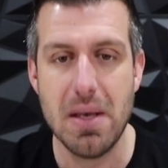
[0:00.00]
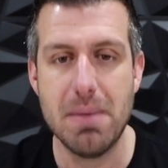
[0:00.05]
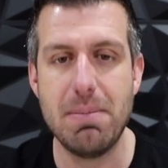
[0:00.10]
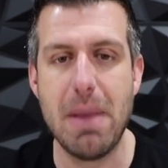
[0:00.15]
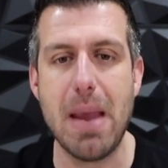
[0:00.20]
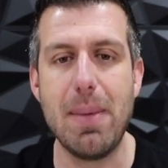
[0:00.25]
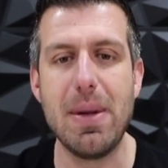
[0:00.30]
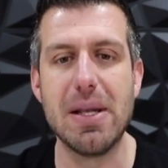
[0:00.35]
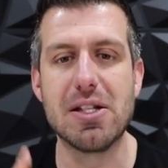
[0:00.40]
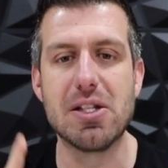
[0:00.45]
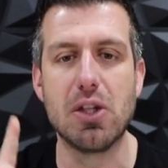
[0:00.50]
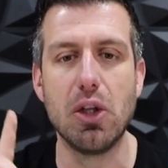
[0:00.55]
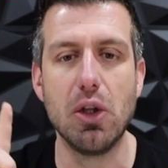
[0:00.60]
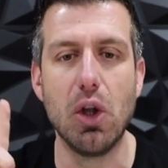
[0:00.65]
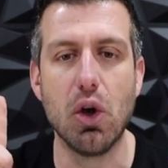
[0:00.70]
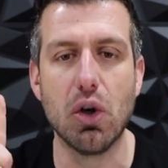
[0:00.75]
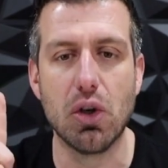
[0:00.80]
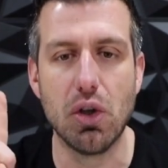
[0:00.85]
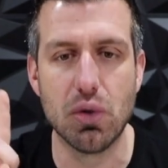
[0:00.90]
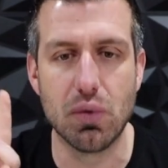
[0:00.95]
Maybe it's the
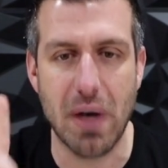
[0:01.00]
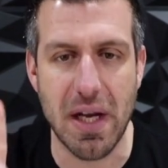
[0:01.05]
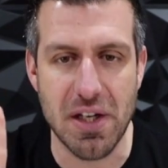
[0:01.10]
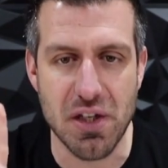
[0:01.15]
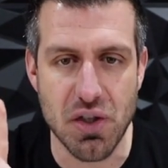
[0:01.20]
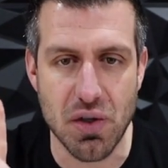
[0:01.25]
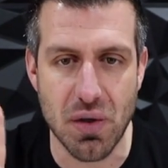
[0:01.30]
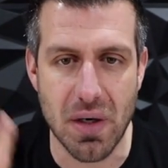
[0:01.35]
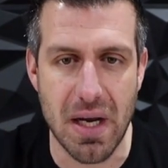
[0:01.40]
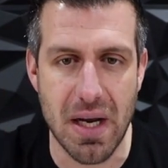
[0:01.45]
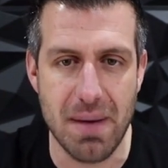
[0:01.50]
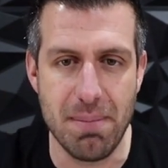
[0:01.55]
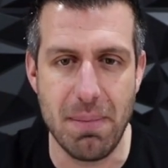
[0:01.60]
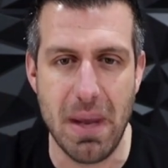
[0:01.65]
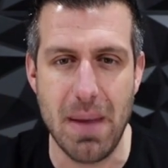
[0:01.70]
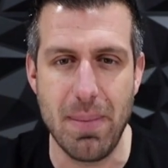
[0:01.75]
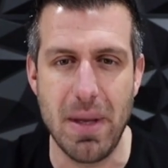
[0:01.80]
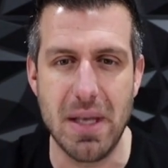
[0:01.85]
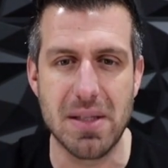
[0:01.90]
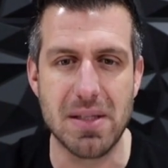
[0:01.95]
local restaurant,
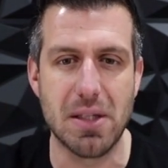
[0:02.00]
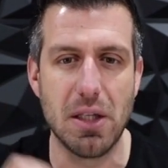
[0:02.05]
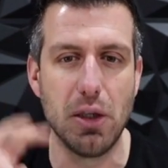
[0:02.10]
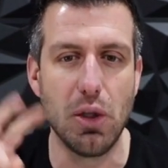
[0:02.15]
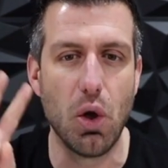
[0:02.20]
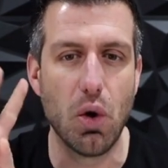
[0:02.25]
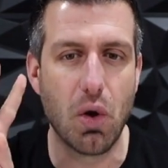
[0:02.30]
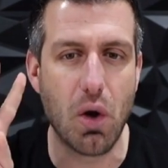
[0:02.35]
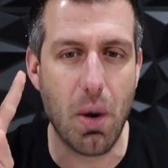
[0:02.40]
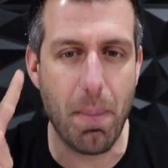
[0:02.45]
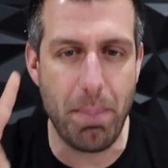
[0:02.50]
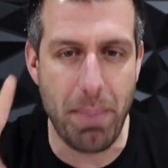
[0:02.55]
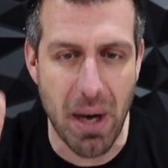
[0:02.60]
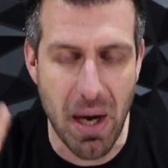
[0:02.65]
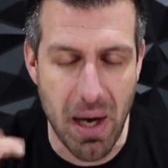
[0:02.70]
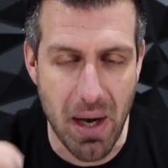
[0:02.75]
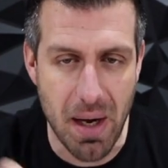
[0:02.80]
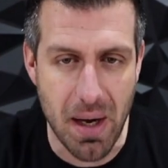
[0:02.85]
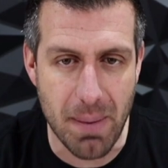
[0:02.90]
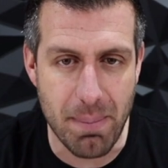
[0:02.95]
maybe it's the local
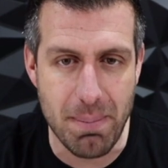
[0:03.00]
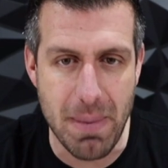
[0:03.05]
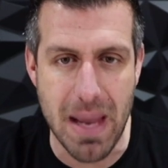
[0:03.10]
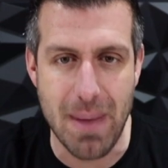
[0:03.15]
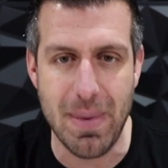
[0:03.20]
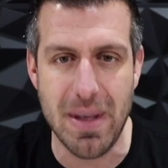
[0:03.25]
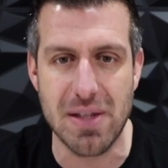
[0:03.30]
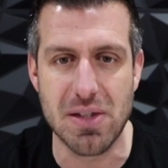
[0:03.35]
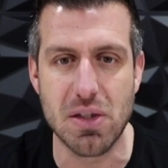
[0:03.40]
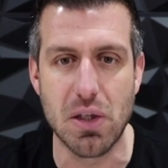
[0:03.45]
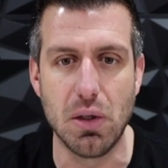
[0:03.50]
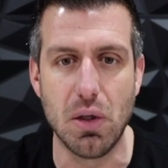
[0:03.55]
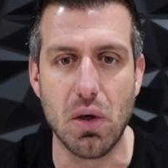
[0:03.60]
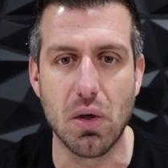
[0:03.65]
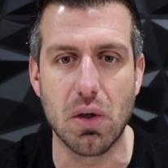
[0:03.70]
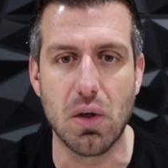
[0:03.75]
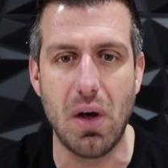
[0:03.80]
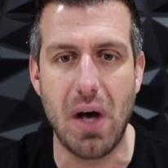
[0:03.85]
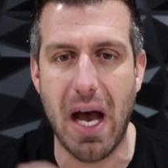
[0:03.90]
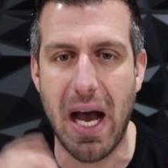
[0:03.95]
pub, maybe it's the
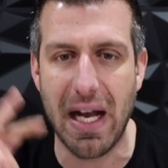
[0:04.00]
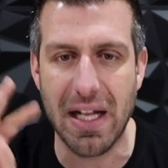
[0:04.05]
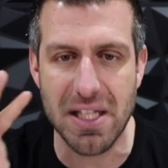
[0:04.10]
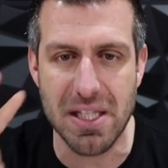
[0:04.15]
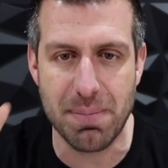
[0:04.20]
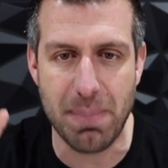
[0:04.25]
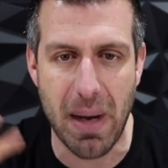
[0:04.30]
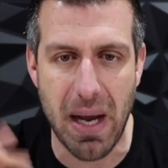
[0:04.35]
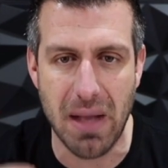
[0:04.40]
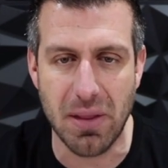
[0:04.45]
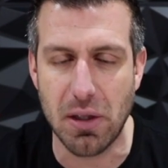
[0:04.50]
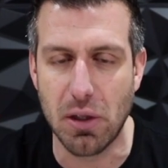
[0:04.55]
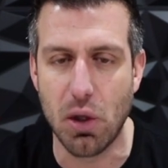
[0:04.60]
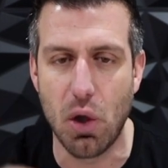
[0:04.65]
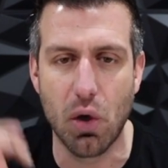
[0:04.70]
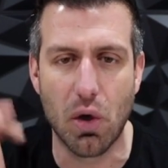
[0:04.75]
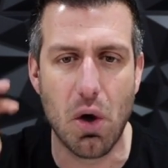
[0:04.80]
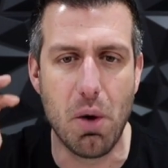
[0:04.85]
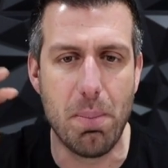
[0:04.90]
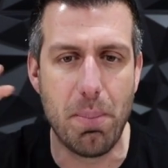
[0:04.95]
local hotspot, the
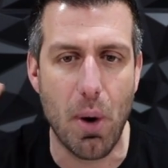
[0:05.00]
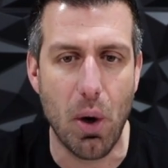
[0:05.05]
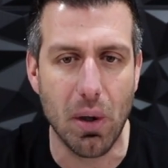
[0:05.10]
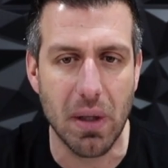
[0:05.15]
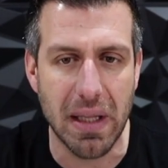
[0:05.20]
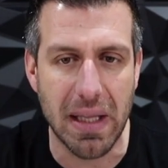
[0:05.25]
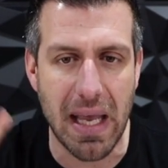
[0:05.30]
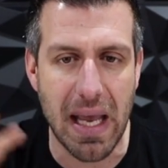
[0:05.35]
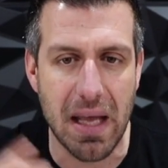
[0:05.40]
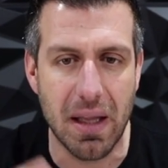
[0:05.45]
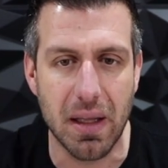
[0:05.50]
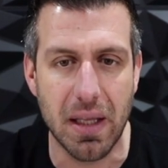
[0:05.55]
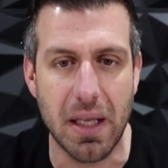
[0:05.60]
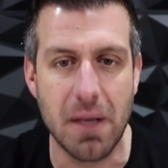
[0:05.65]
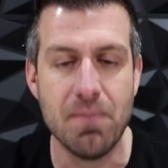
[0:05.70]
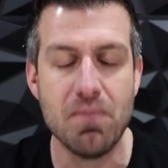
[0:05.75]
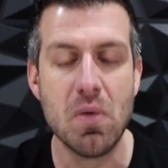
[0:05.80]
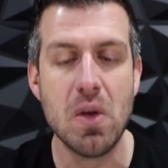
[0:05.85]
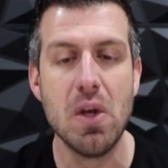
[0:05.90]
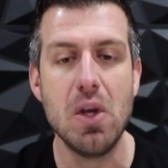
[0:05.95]
local bowling
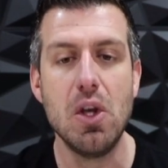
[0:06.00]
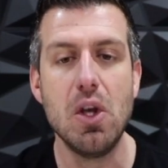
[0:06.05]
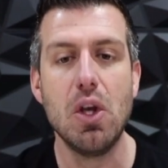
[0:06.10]
alley.